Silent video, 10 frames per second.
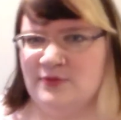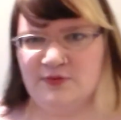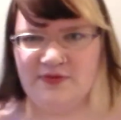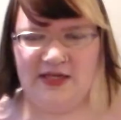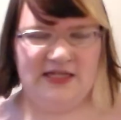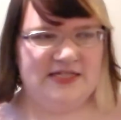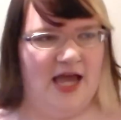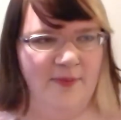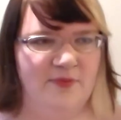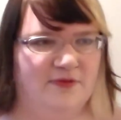movie
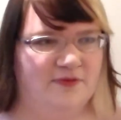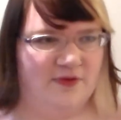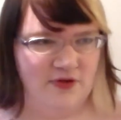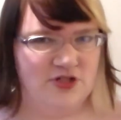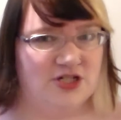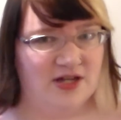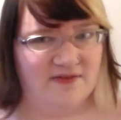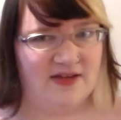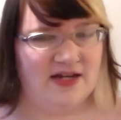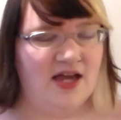type of version
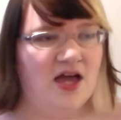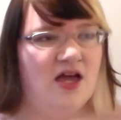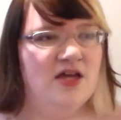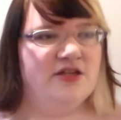of it.